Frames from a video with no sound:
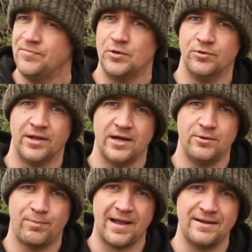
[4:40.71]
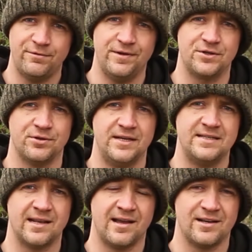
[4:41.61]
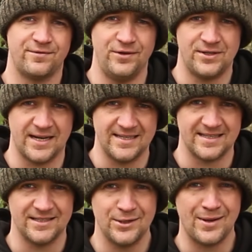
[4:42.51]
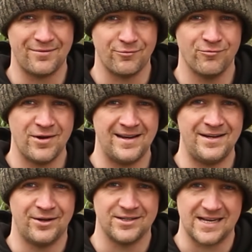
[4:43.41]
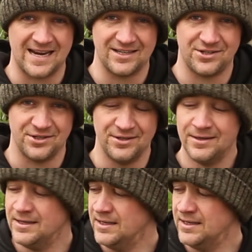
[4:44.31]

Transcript: although playing fish on these the last few days, they do have a really nice action,